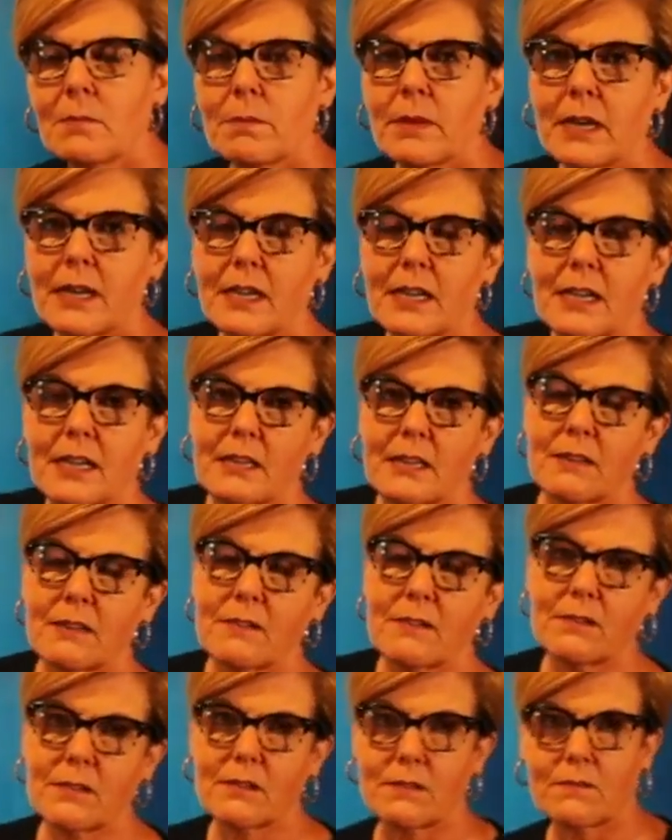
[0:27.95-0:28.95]
My
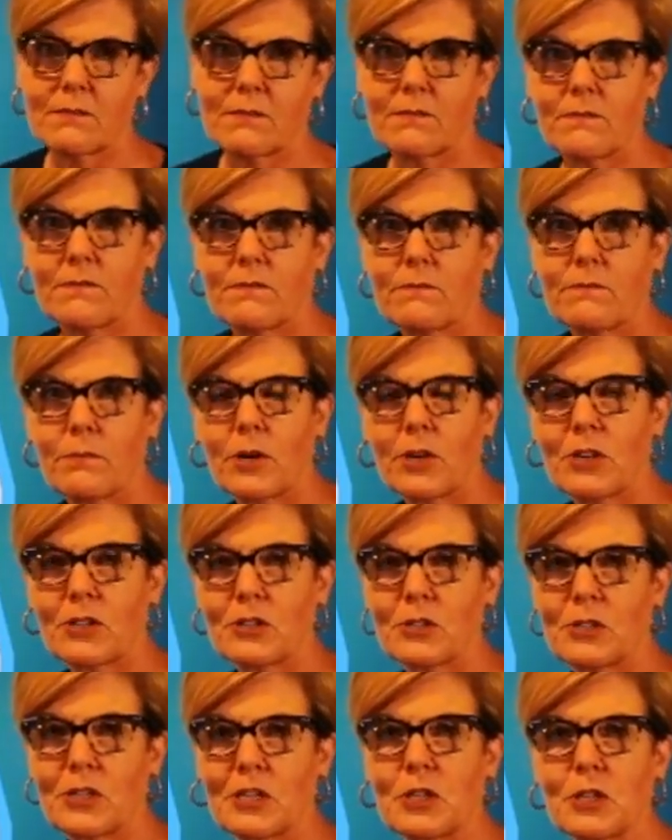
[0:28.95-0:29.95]

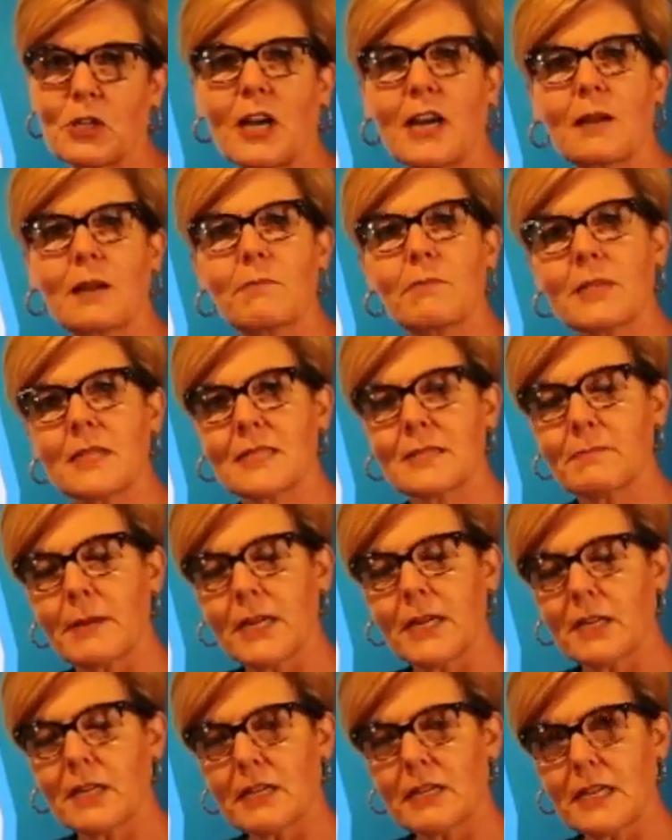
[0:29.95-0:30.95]
partner in crime. Miss
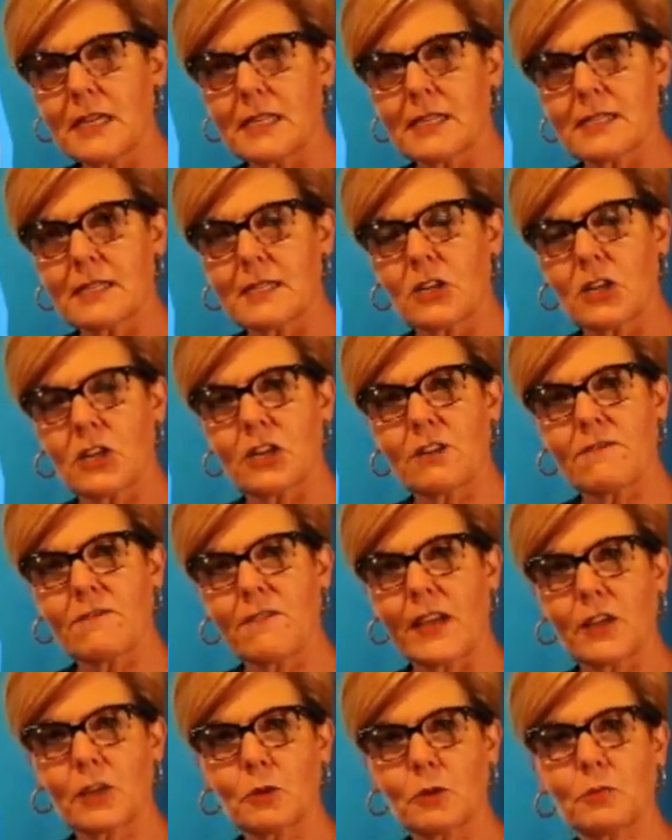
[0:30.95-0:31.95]
Mary is not
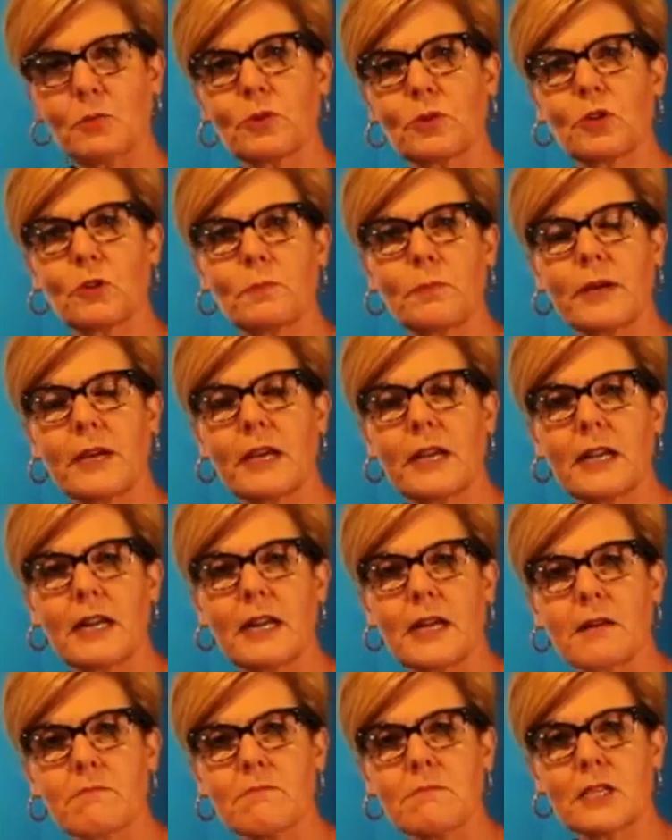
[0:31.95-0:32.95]
available, but
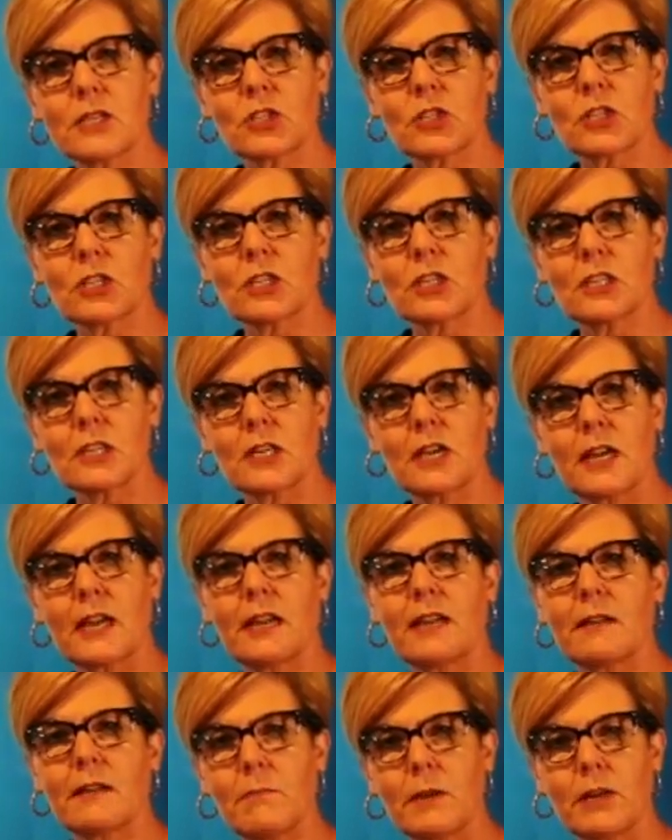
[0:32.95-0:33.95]
I miss her.
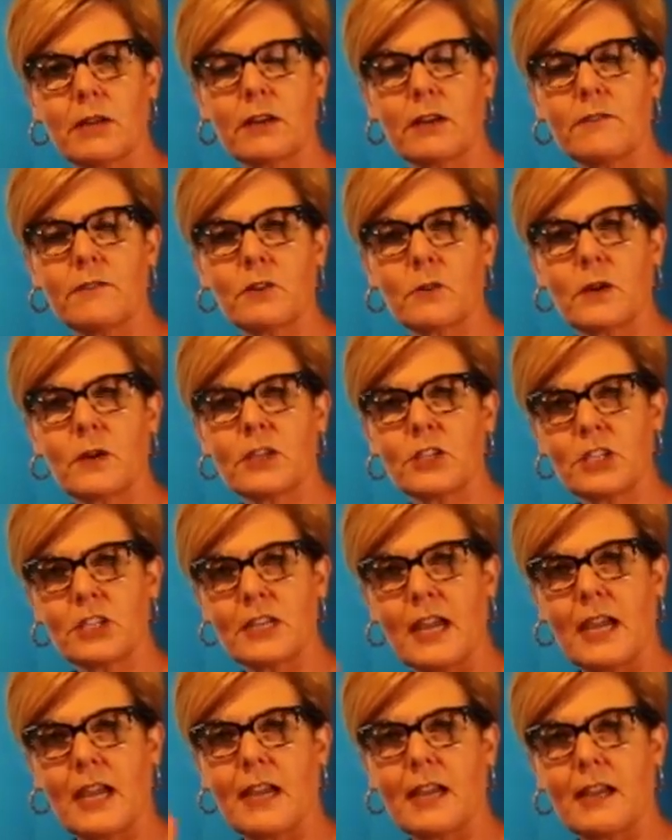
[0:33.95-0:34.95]
And Mary, if you're
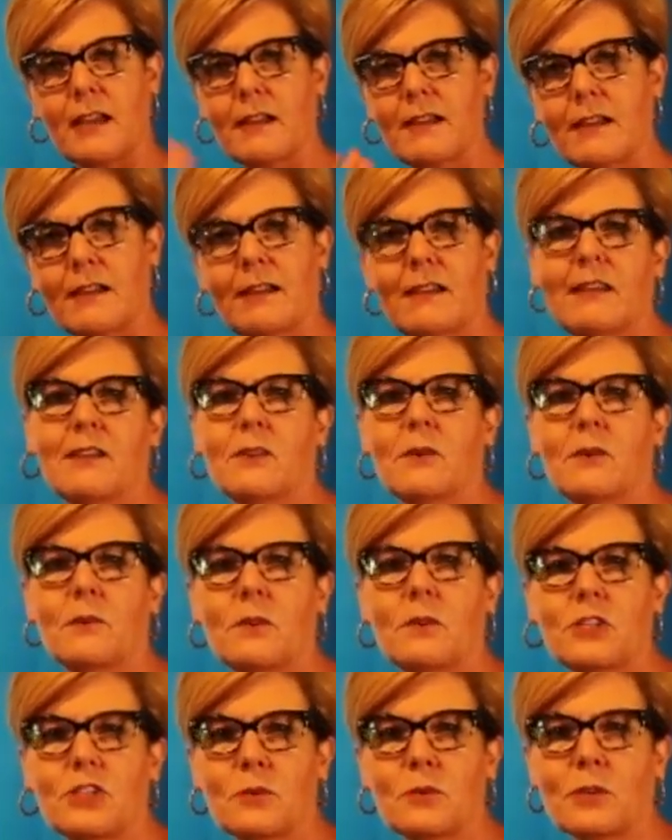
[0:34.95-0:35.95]
watching, hey,
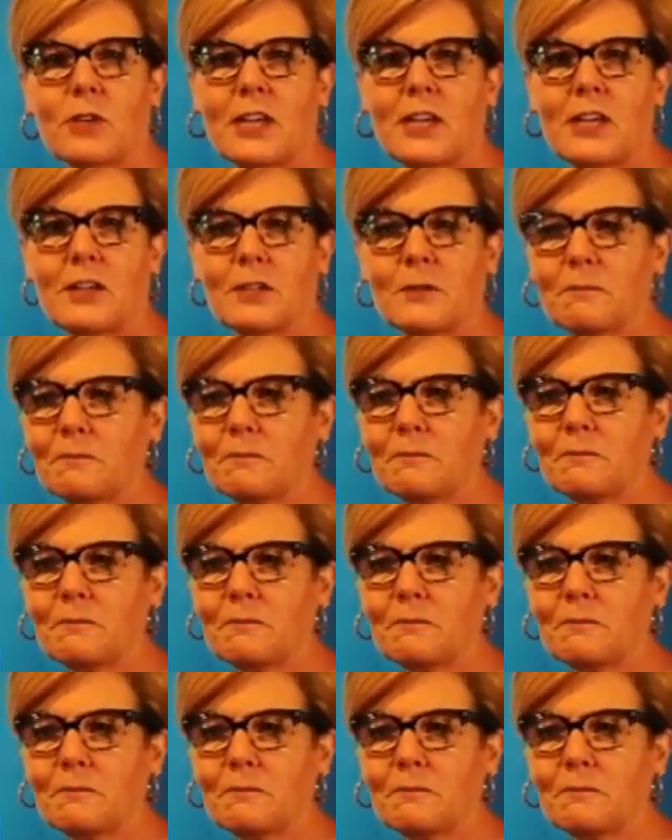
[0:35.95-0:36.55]
wish you were here.